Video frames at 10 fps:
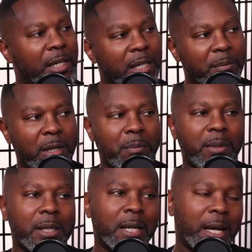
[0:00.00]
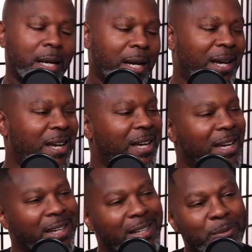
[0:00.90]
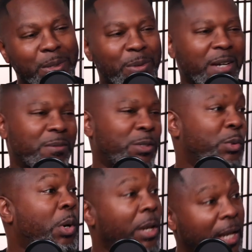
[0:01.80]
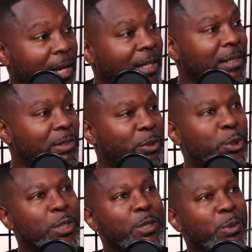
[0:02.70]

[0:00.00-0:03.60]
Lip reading: And it may be like, we don't have to do all that. You should know.